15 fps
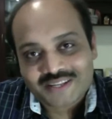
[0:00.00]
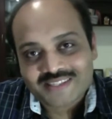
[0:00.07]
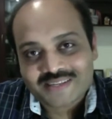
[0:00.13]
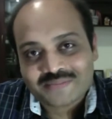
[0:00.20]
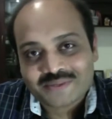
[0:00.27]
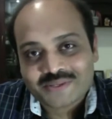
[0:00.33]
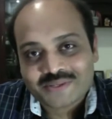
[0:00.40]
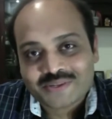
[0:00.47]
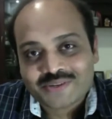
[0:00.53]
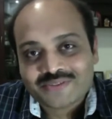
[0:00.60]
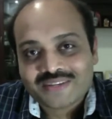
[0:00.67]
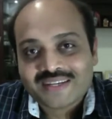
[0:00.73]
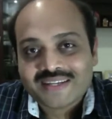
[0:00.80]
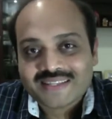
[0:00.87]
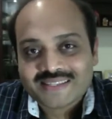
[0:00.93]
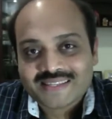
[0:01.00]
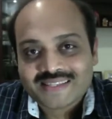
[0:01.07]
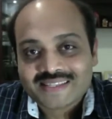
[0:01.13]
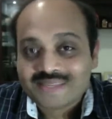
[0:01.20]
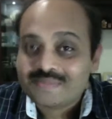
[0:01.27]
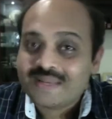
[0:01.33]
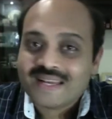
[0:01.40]
episode we'll discuss
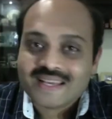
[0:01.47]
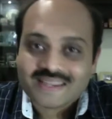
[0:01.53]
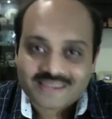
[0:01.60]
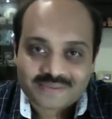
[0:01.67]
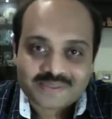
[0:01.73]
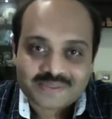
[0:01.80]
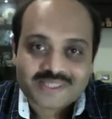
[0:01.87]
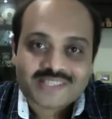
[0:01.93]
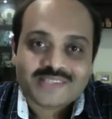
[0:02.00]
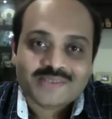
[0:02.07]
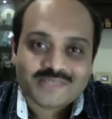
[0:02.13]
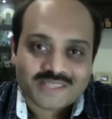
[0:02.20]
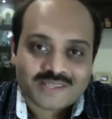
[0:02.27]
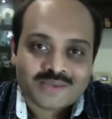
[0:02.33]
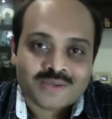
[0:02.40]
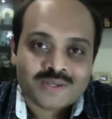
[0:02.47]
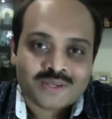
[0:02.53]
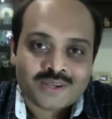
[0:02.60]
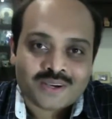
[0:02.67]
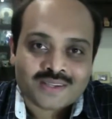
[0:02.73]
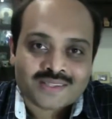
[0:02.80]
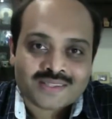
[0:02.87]
email encryption using Google
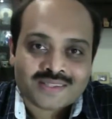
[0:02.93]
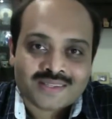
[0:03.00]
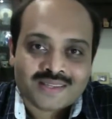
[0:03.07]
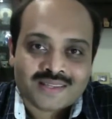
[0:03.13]
Docs.